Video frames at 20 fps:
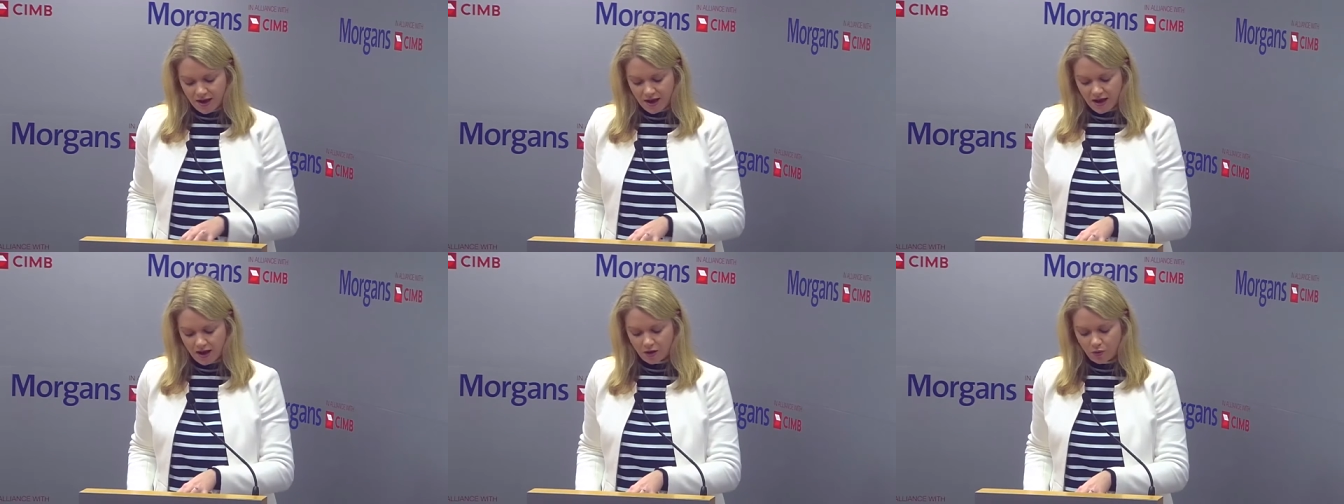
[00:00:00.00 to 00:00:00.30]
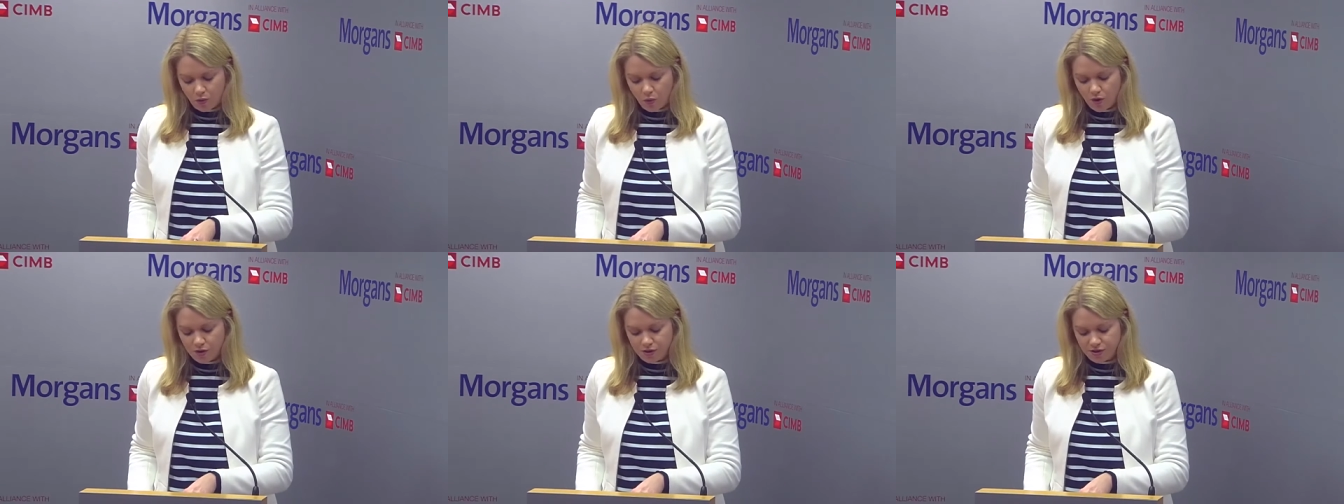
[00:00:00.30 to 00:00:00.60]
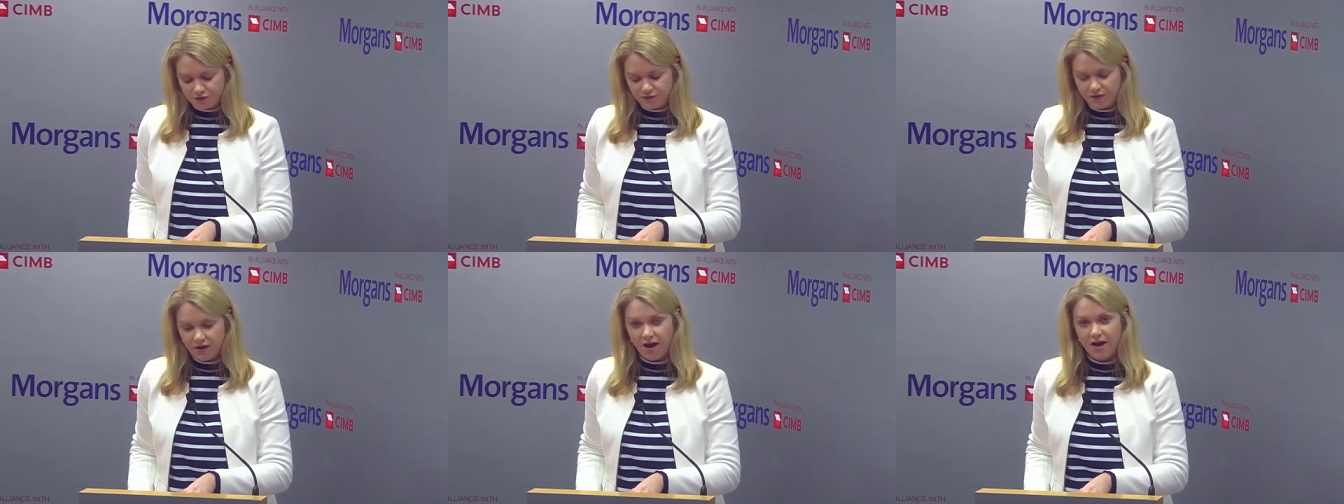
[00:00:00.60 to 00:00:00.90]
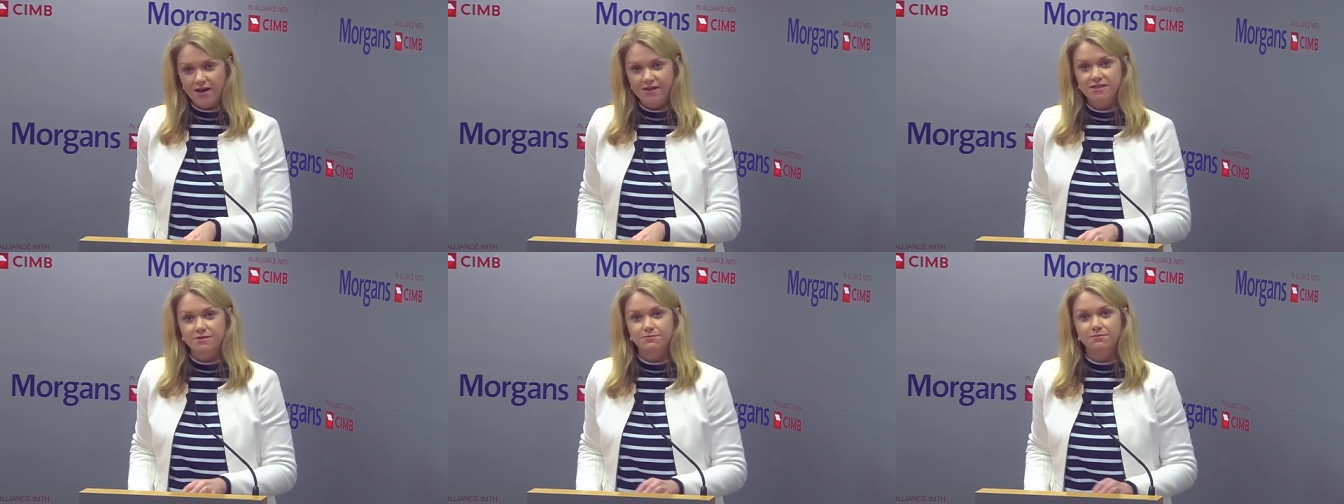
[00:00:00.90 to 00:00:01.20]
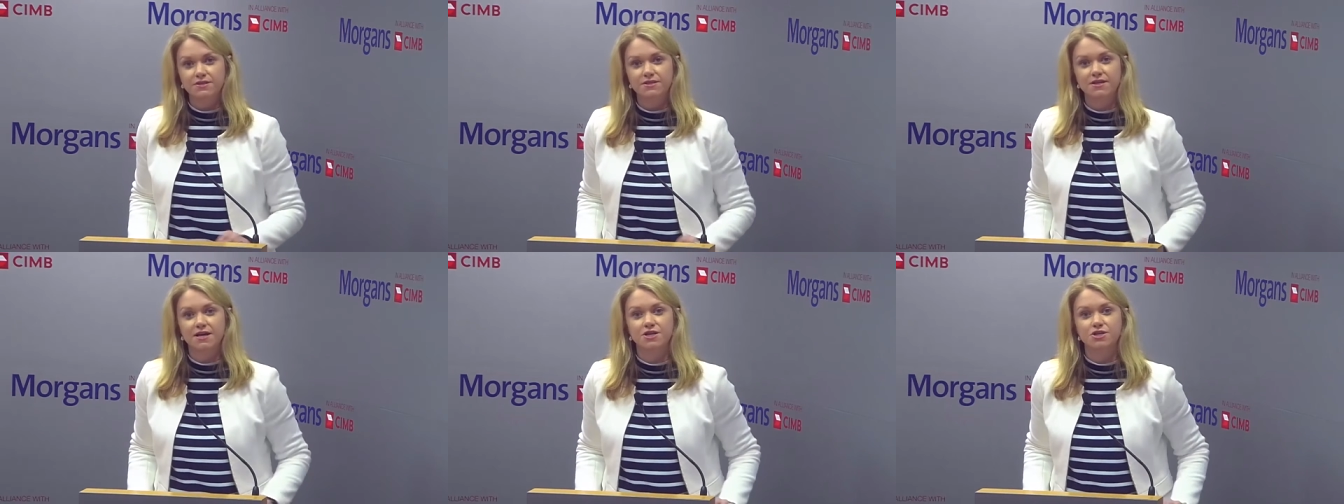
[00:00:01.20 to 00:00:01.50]
uh, quantify some
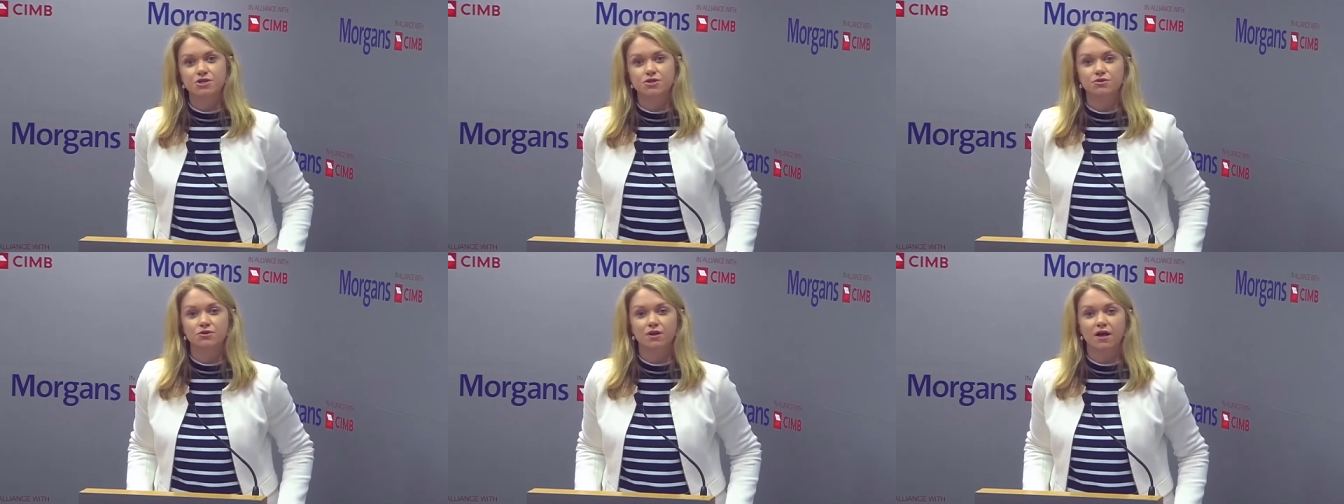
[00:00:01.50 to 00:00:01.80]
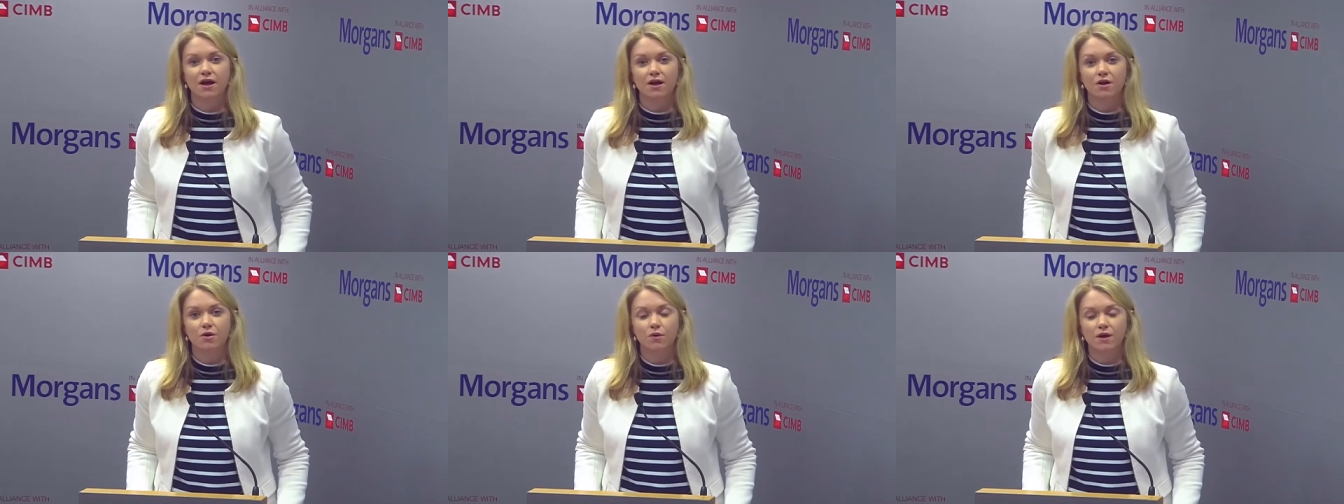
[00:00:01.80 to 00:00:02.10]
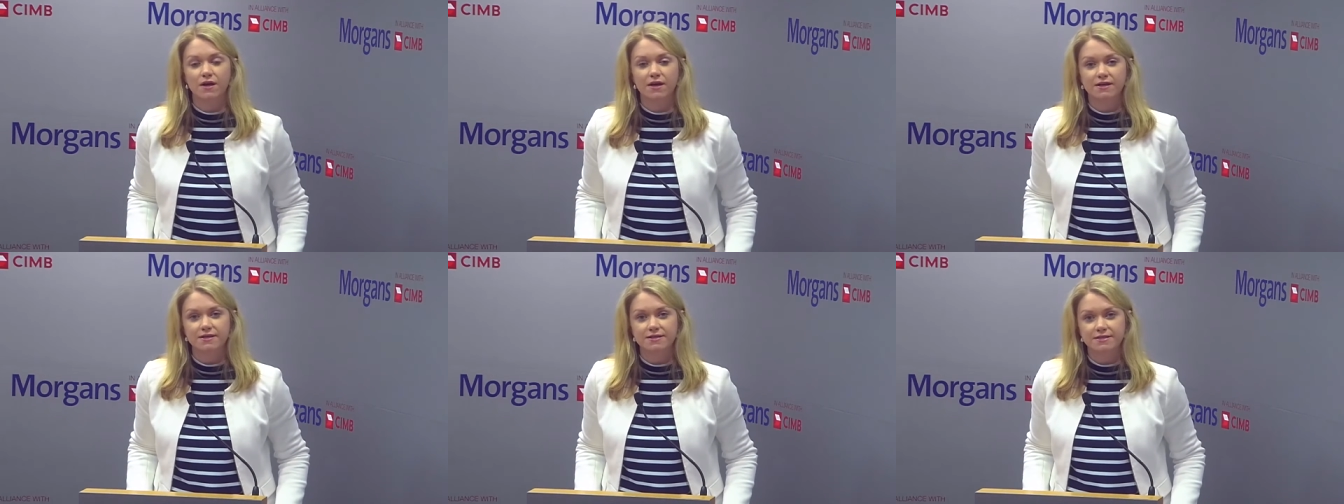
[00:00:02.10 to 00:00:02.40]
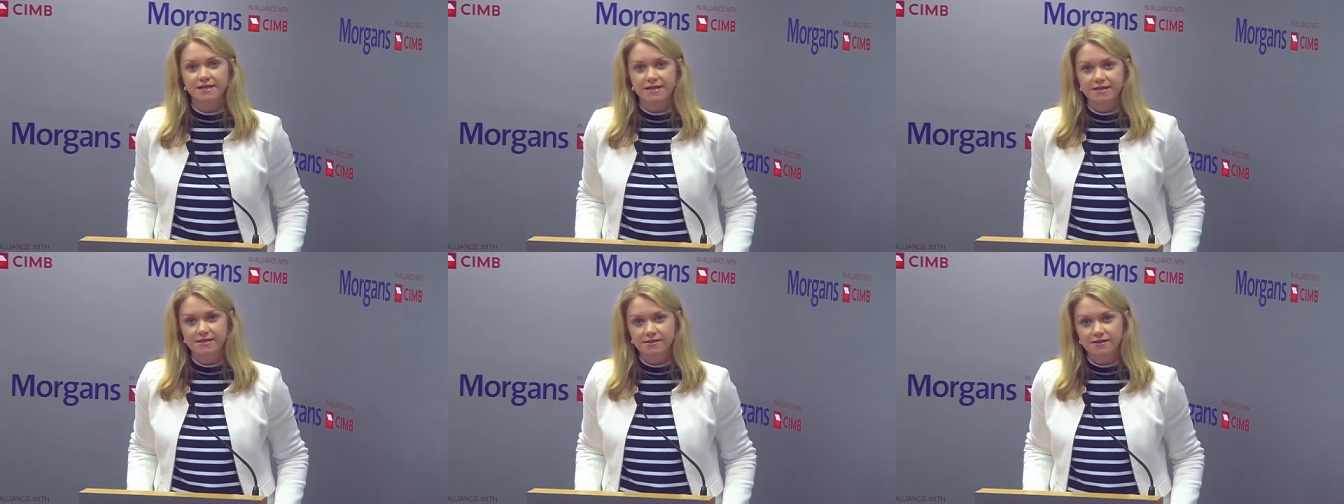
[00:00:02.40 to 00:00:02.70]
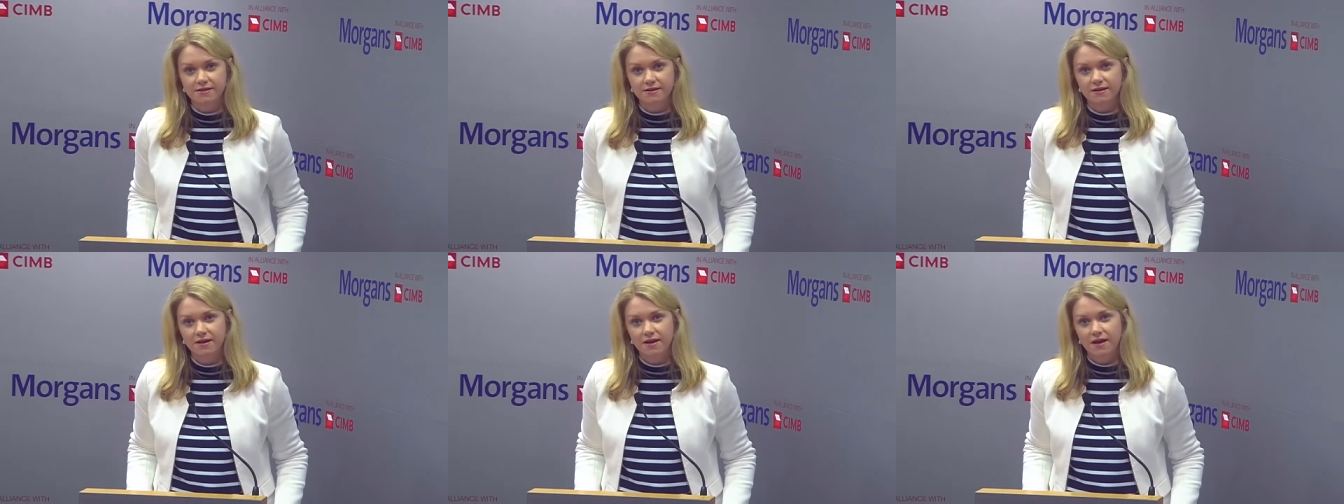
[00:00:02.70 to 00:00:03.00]
potential uh, quick and
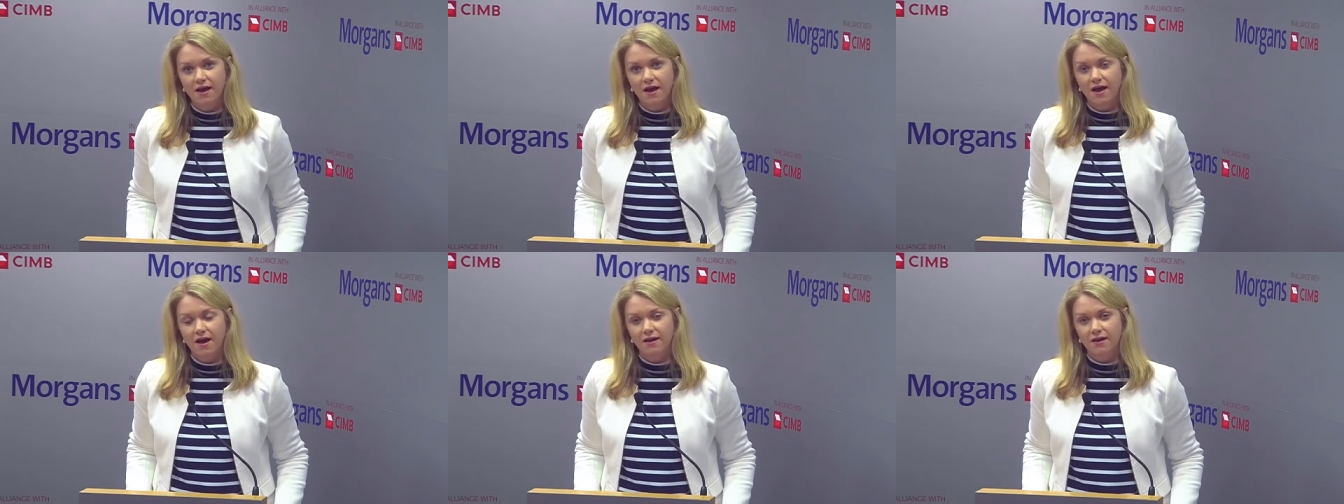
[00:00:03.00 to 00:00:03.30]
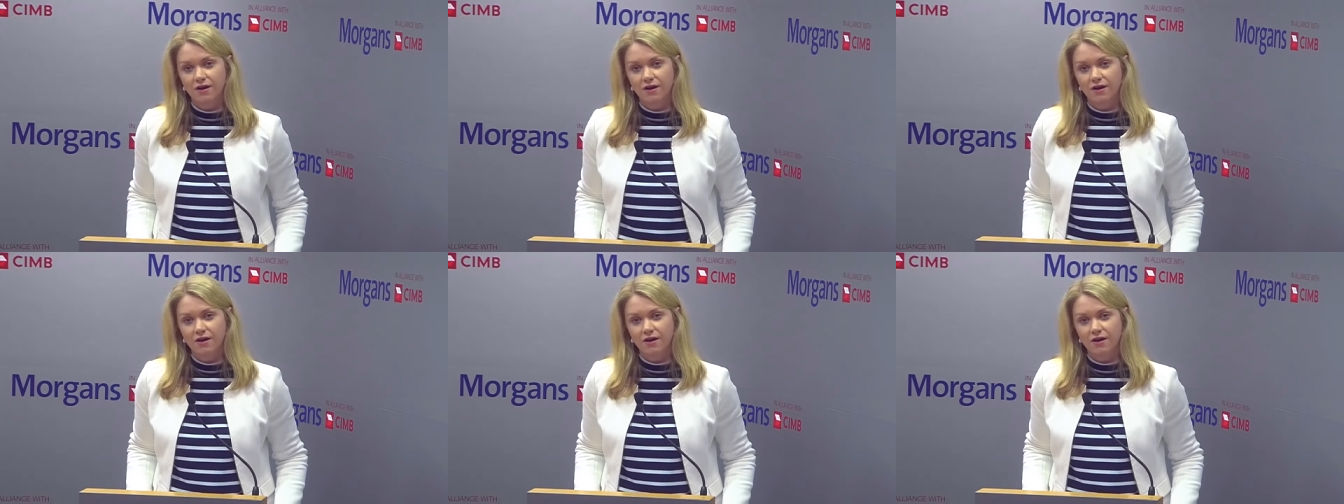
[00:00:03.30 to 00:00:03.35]
decent uh,